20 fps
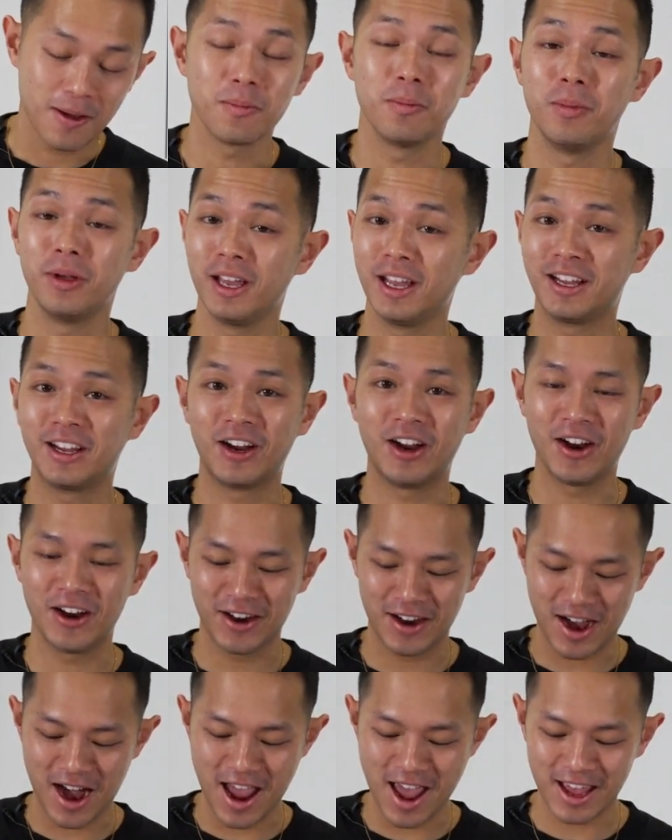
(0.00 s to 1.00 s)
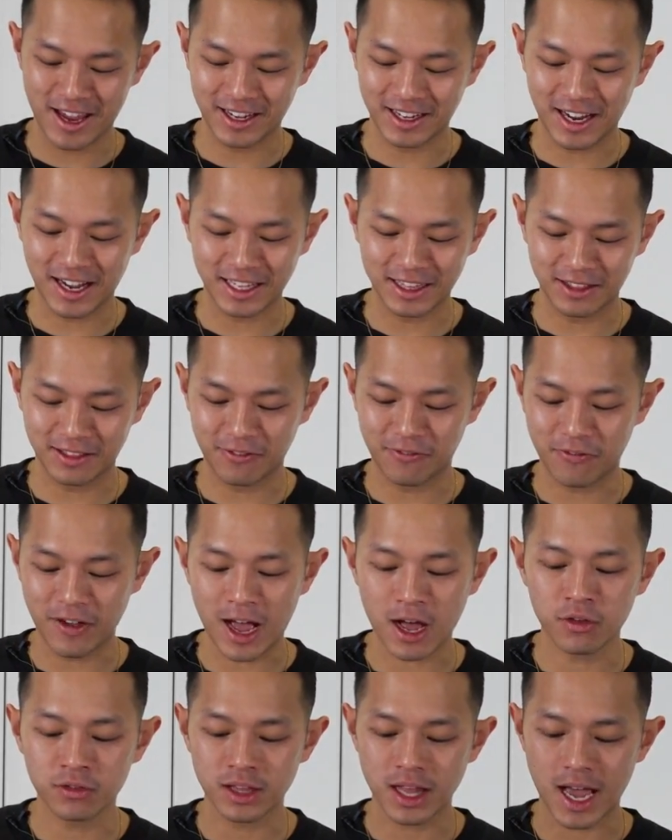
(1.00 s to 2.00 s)
baker, and I
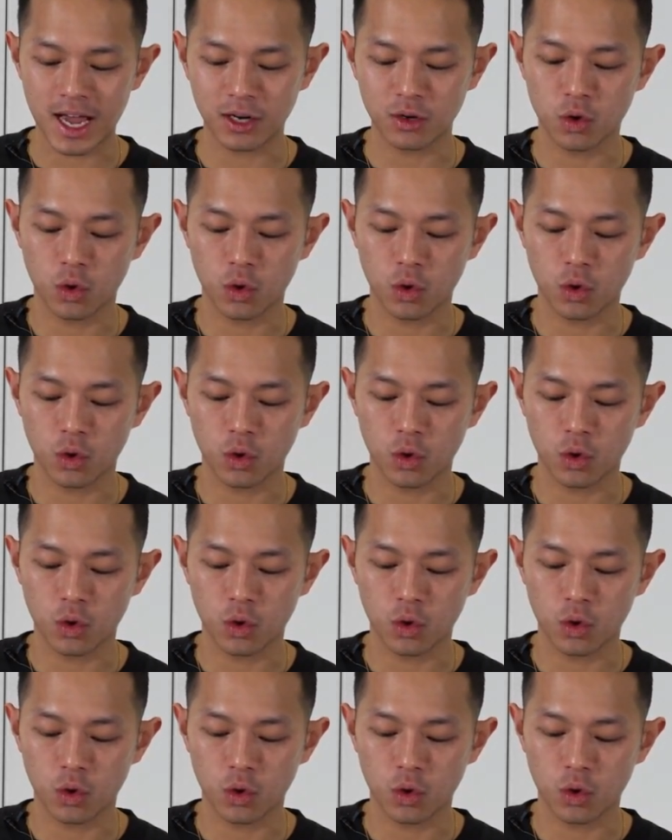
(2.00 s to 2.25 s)
found that